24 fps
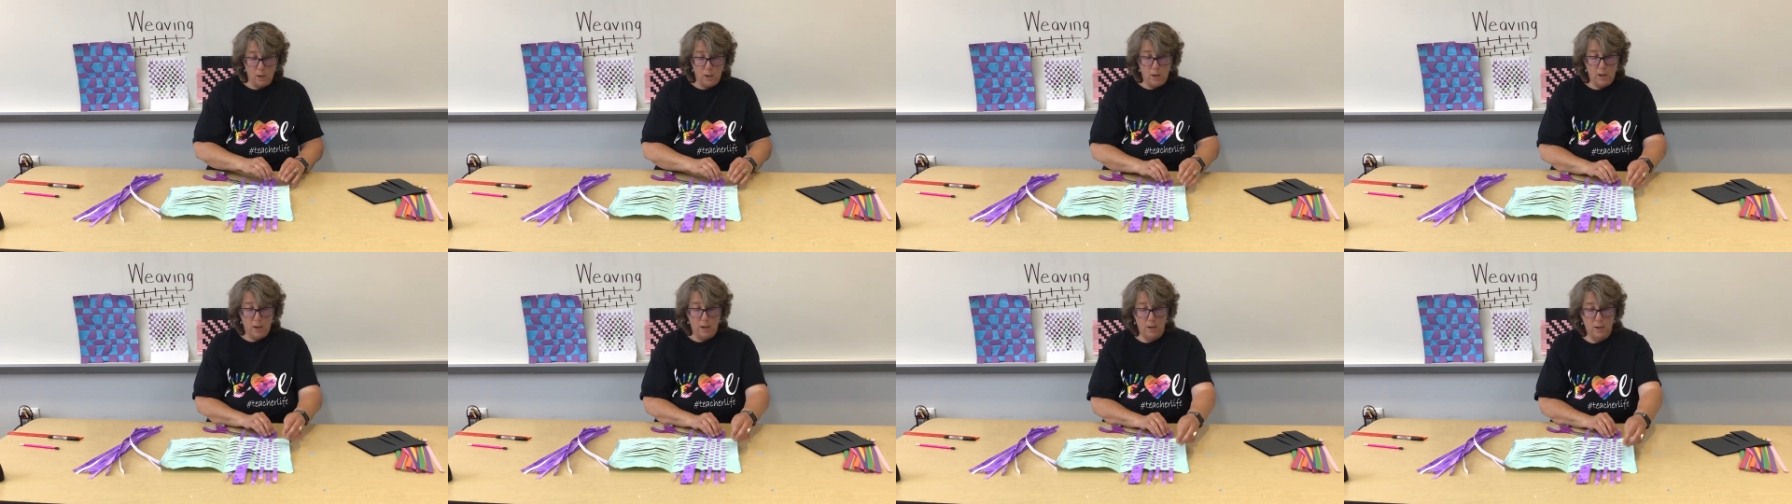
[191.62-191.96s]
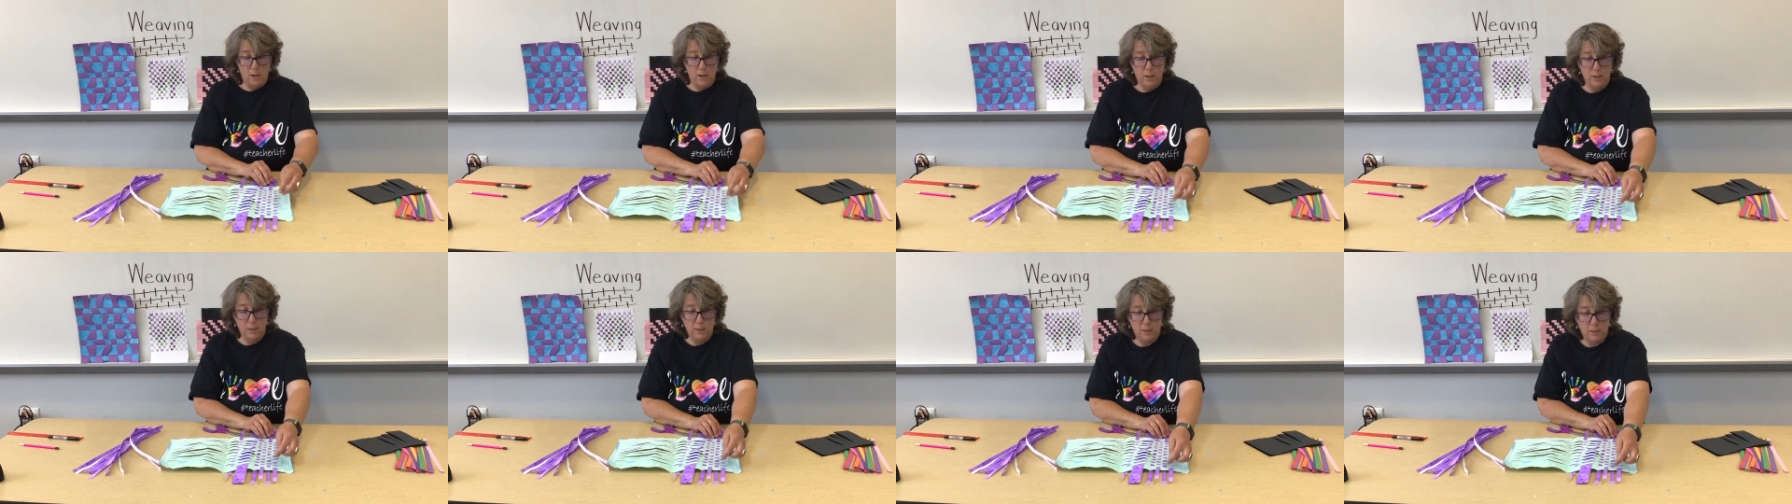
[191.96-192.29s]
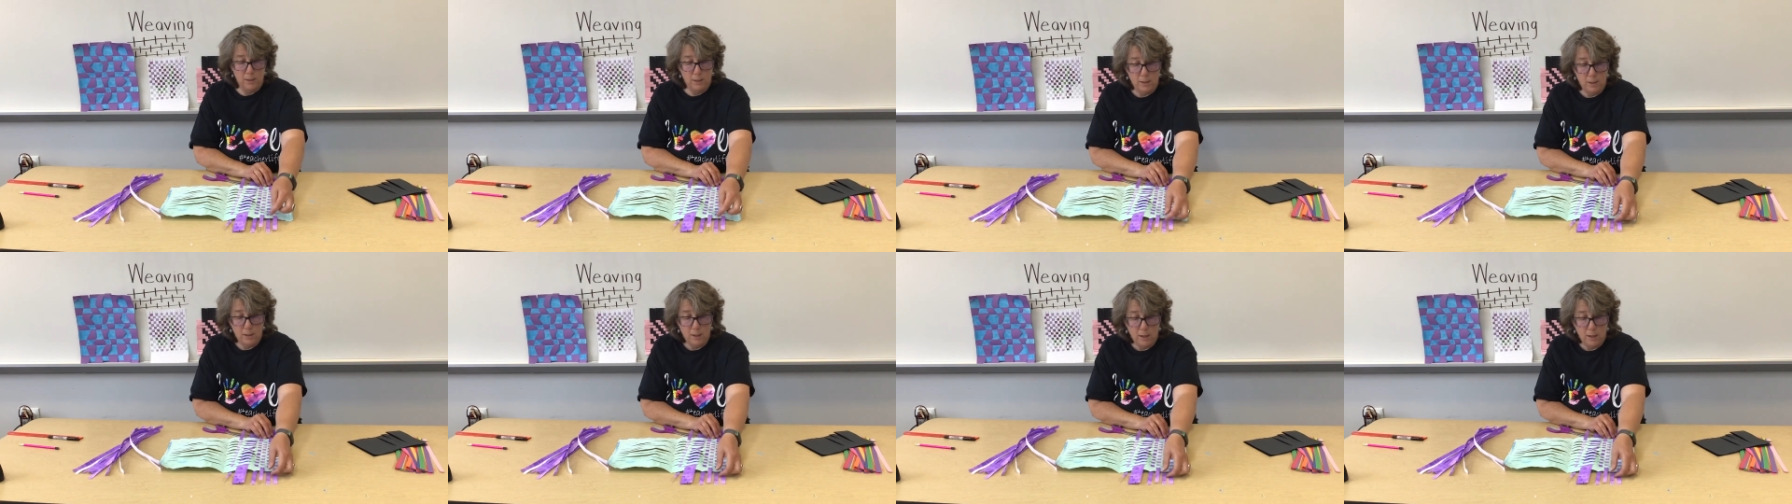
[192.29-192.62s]
and I
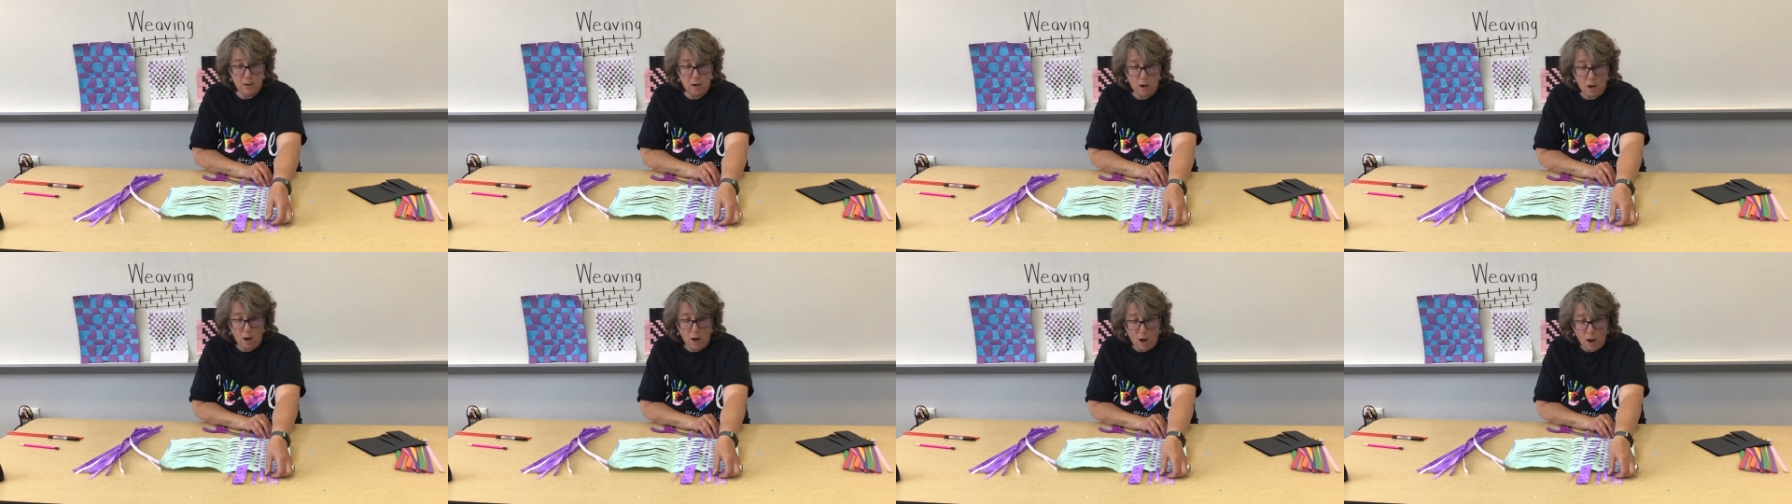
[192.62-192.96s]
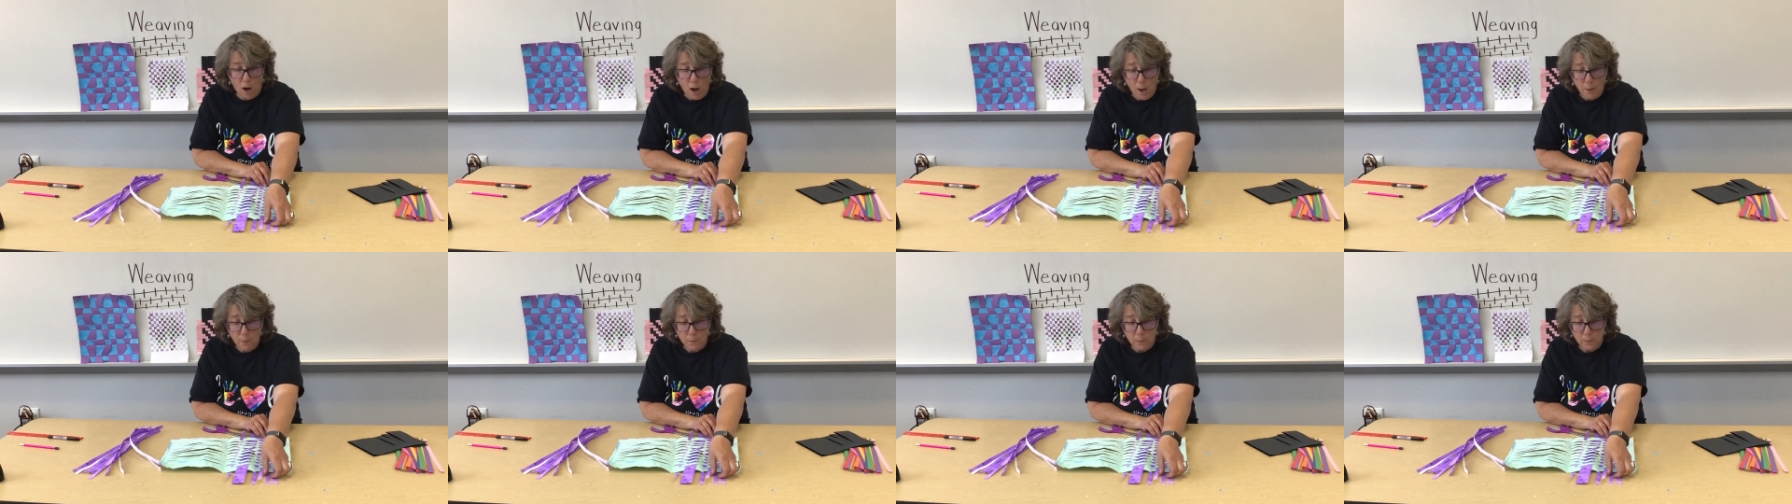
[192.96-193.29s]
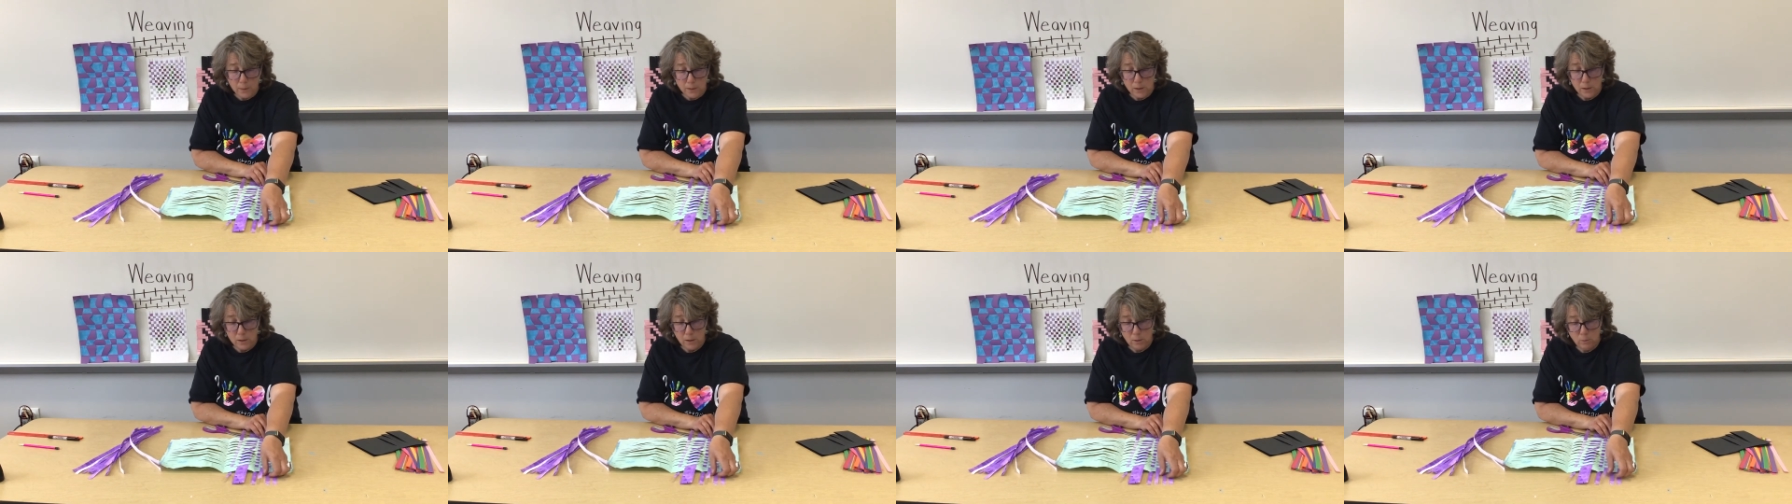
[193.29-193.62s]
did the
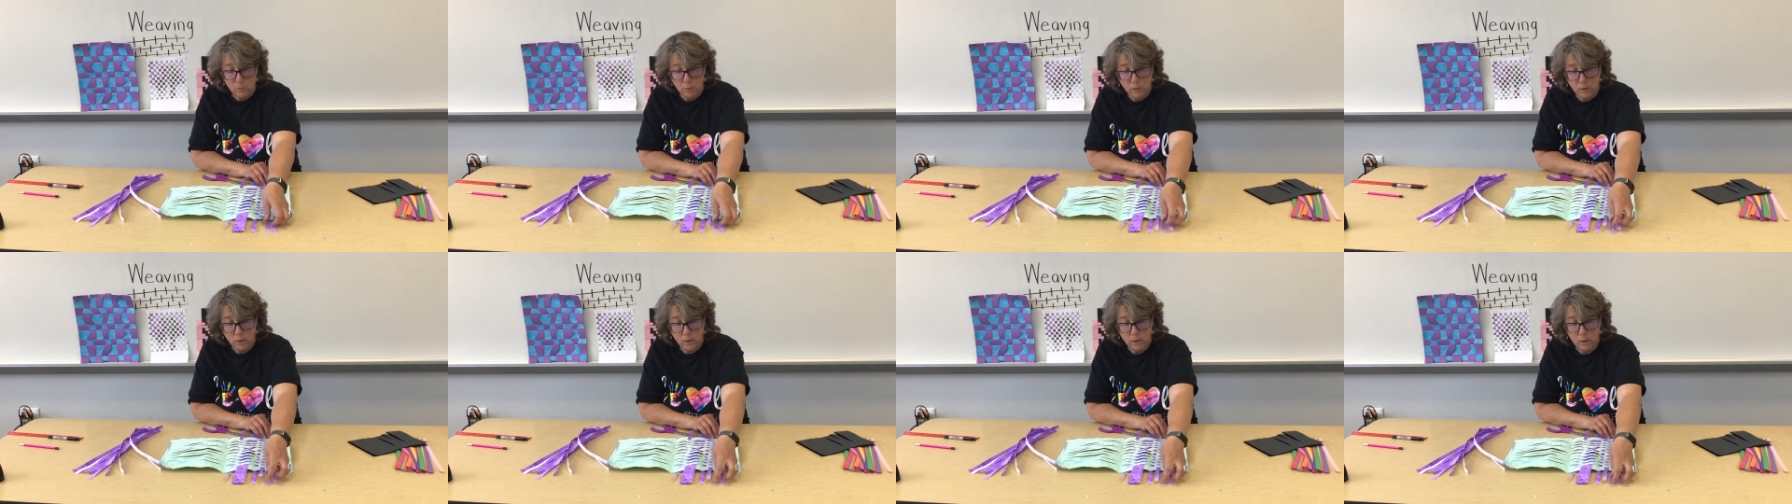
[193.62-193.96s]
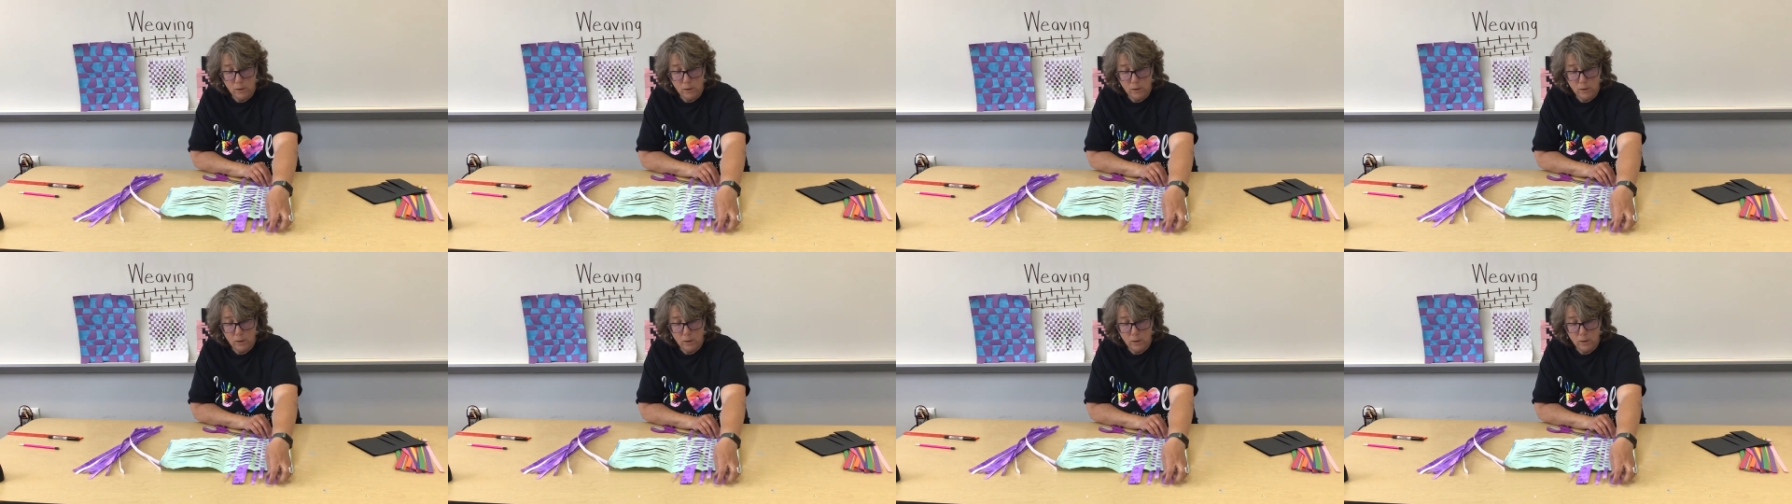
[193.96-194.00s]
opposite with